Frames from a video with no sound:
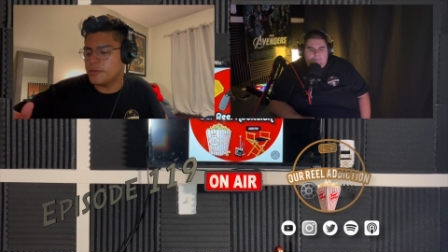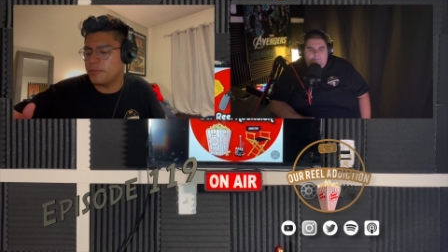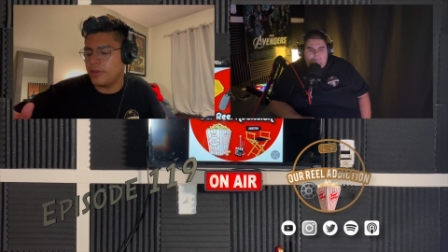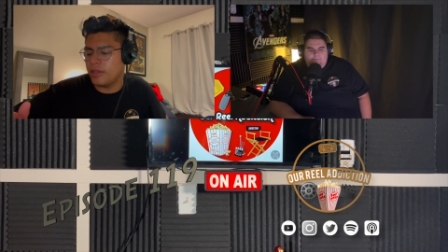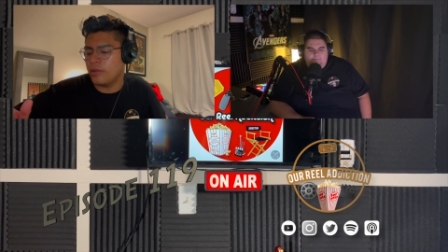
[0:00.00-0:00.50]

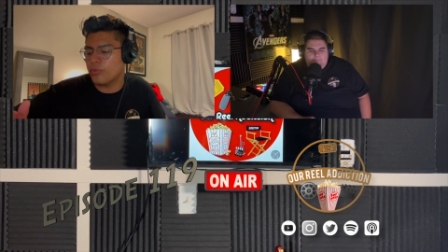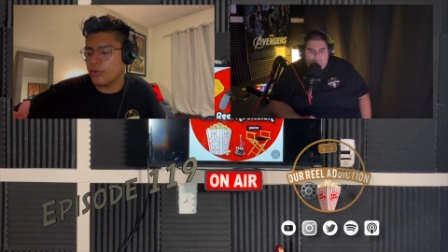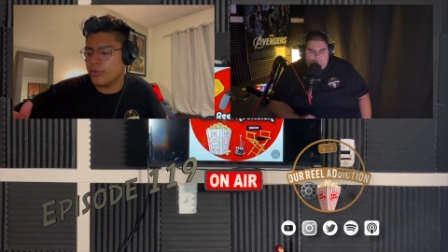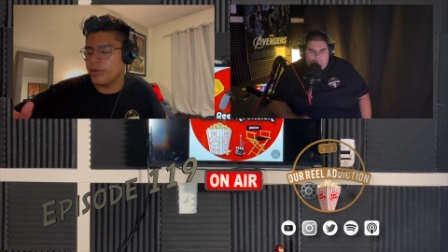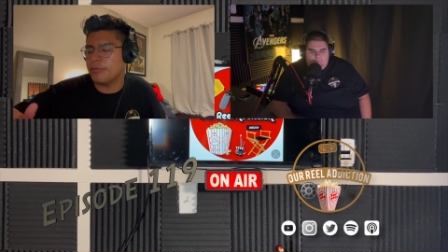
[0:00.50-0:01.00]
being
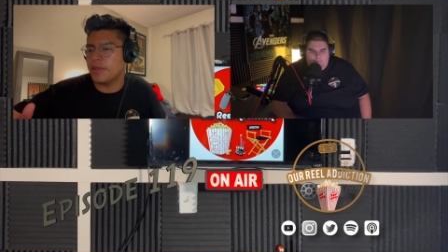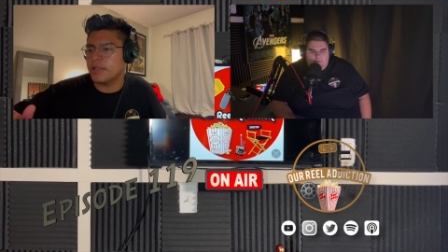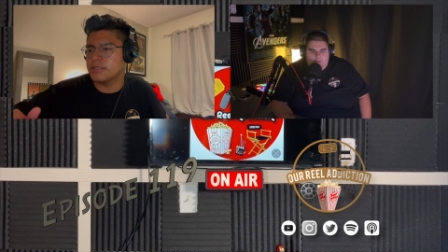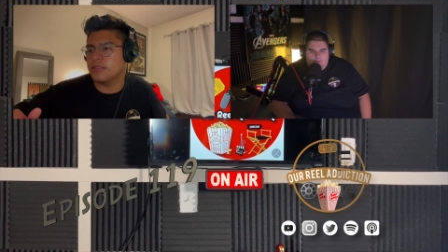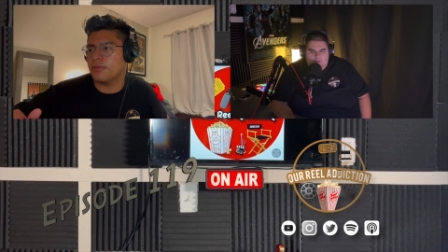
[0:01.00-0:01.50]
ruined
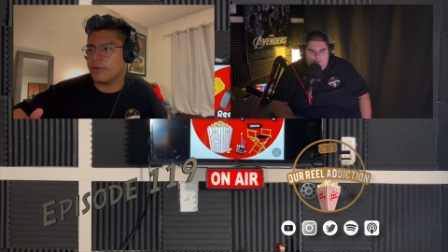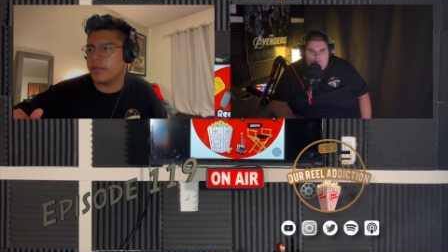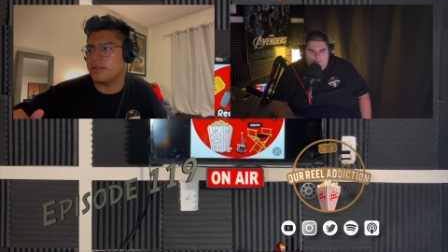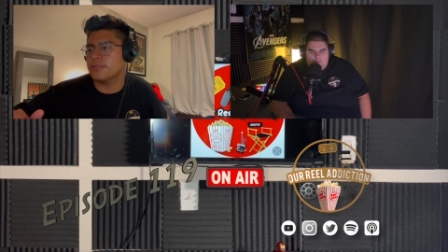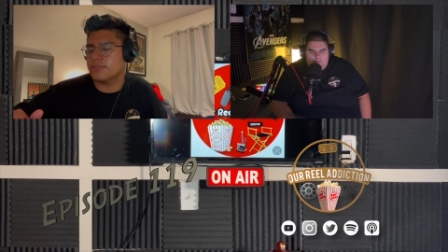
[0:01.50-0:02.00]
because of the
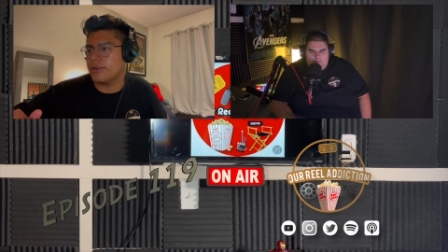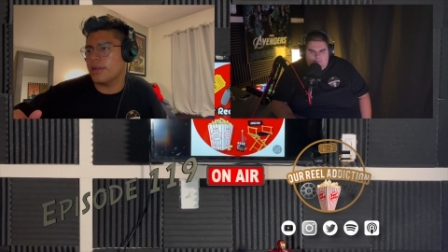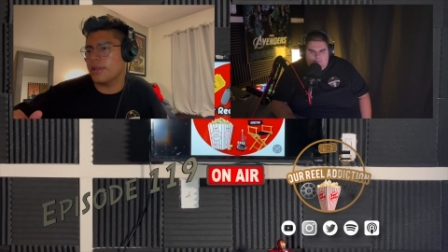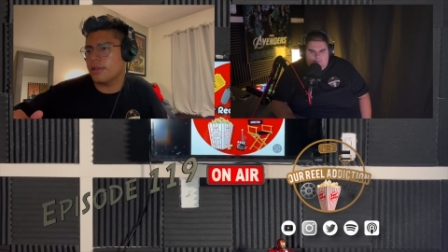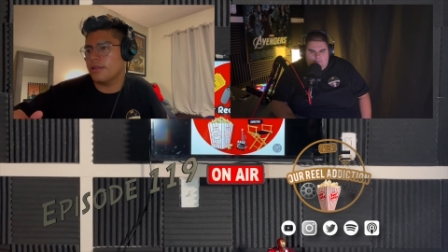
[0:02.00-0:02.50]
writer's strike.